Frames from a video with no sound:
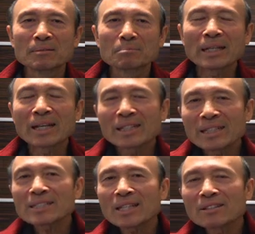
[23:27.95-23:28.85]
But at
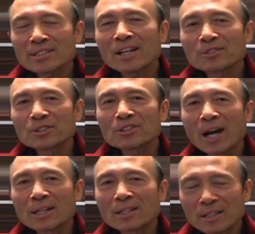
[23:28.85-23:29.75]
least I tell you,
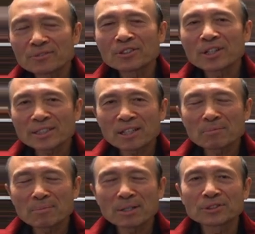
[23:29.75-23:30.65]
I love you, I care
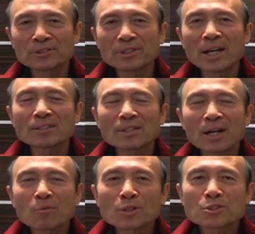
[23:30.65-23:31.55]
about you. I, I
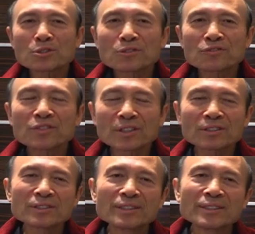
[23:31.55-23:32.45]
want you to
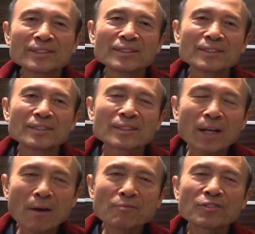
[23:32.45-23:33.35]
feel
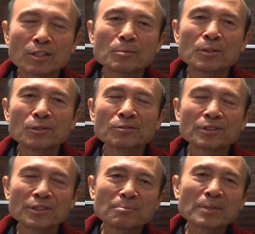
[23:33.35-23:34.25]
comfortable
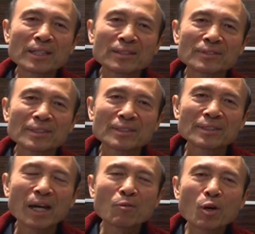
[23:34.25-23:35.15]
with me.
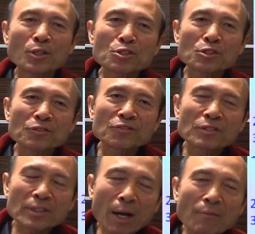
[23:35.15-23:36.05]
I want you to feel
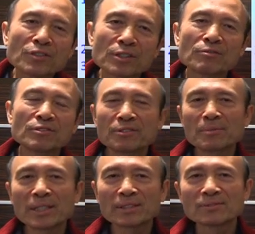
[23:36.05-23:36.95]
comfortable with me.